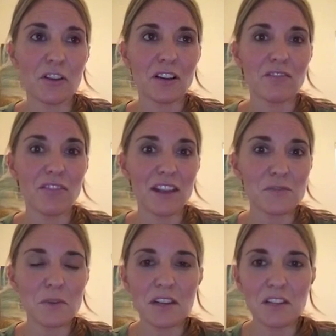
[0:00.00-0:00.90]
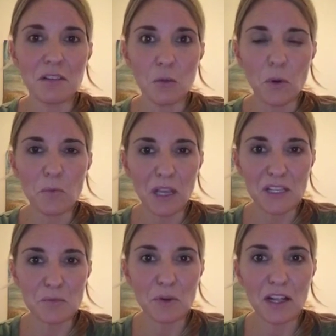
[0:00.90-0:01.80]
you're in phase 1 and you eat 1
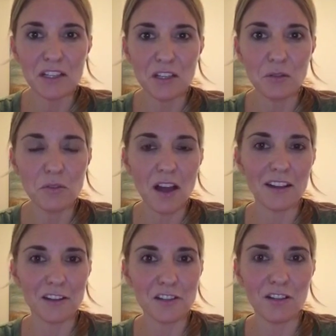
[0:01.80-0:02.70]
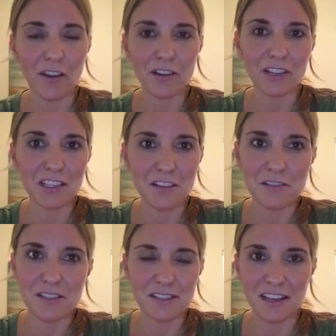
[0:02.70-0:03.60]
piece of bread, you knock yourself out of
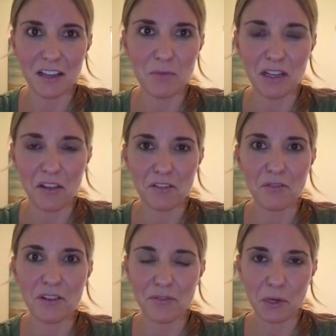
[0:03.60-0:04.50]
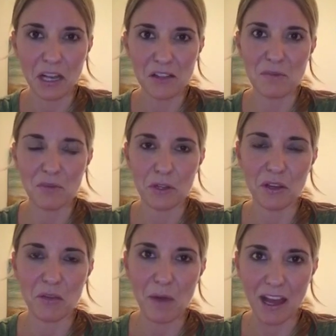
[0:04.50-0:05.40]
ketosis and it can be another 3 or 4 days before you
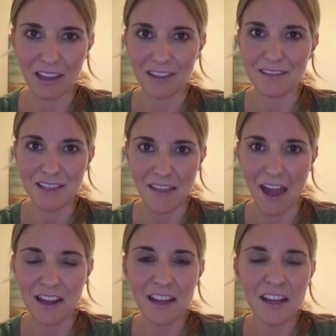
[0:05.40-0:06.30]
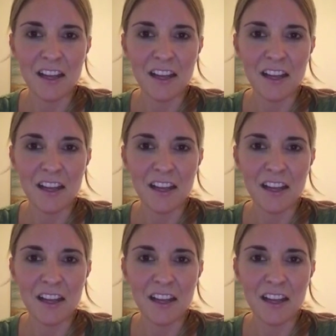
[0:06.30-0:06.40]
get back into that.